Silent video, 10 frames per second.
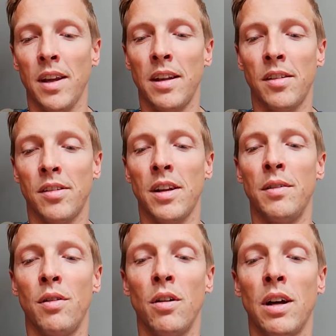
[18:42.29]
and
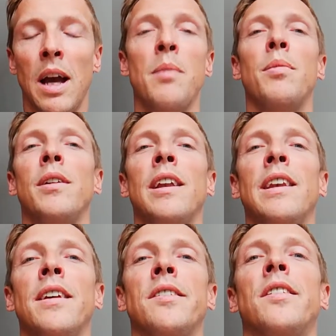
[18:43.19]
study vocab
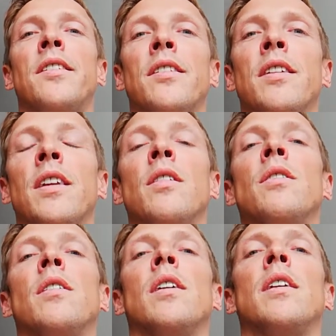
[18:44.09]
in lists,
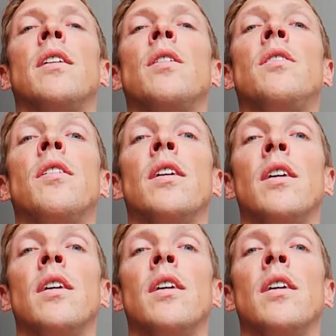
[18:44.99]
and don't.